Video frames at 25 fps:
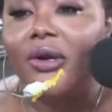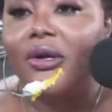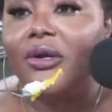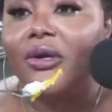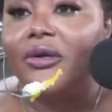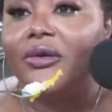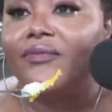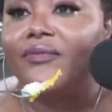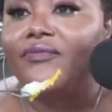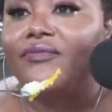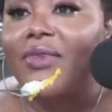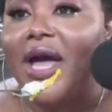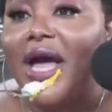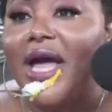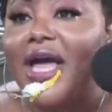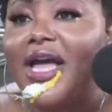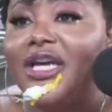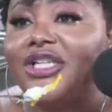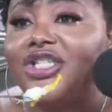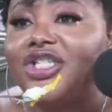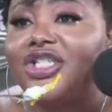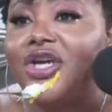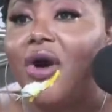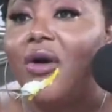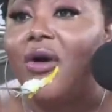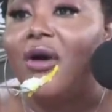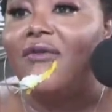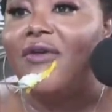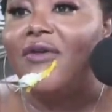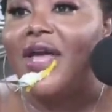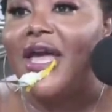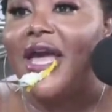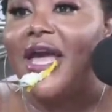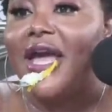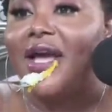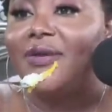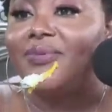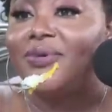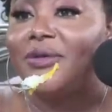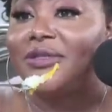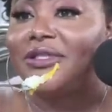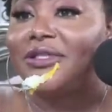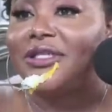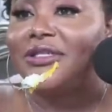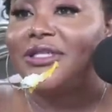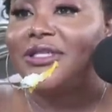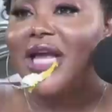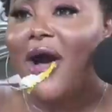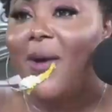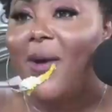By a show of hands,
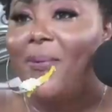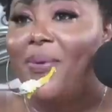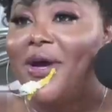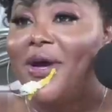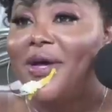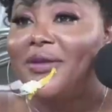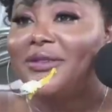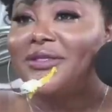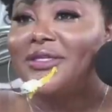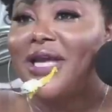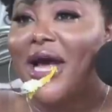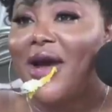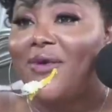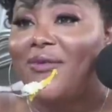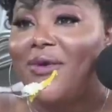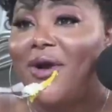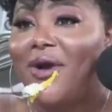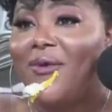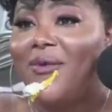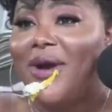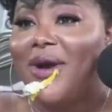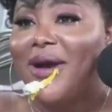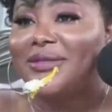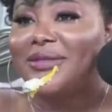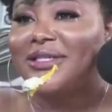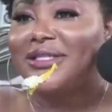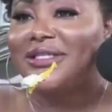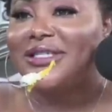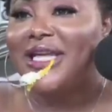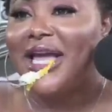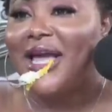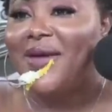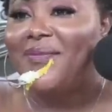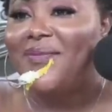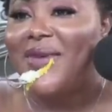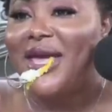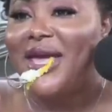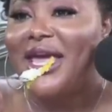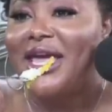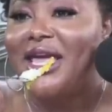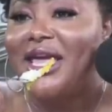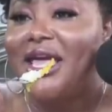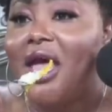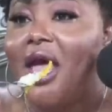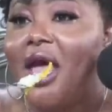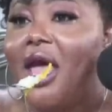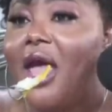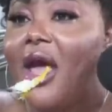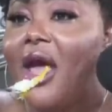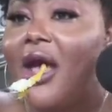y'all put Tyrone Wilson saying me.
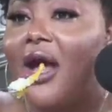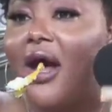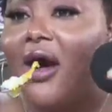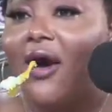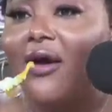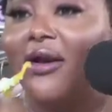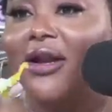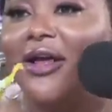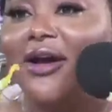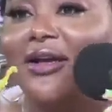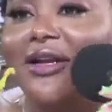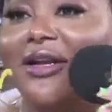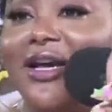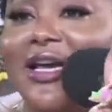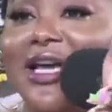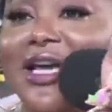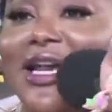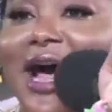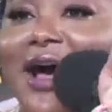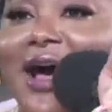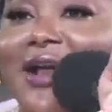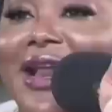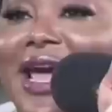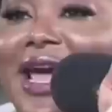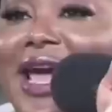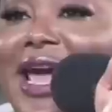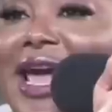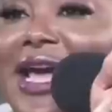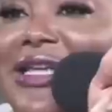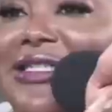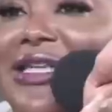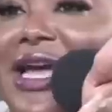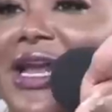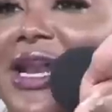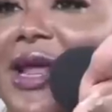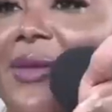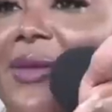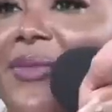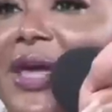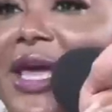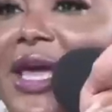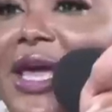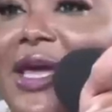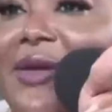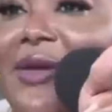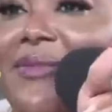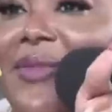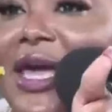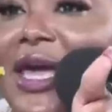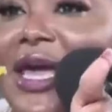Oh, look at all the hands down there.
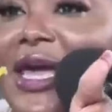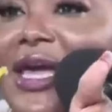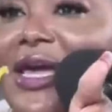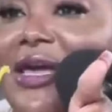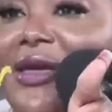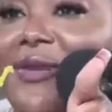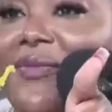Me.